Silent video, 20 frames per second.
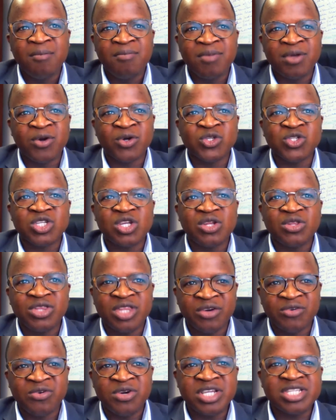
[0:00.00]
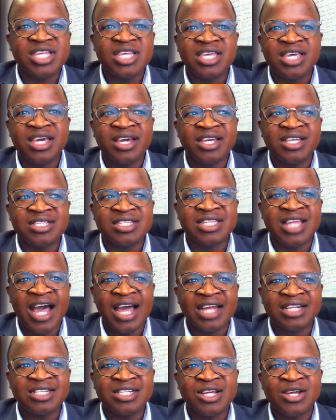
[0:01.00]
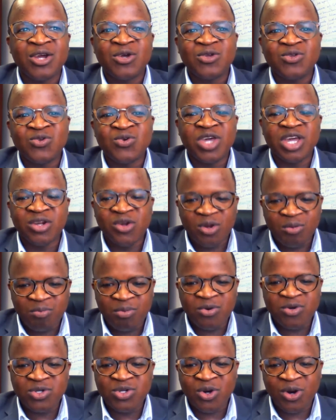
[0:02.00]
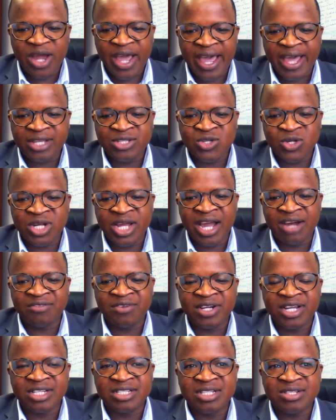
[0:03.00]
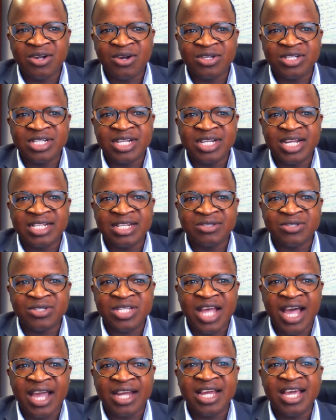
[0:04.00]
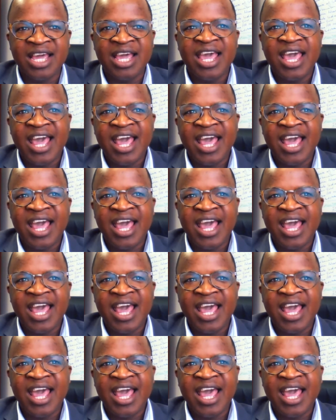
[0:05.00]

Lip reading: Because the risk here is that you cannot put your eggs on the African continental side,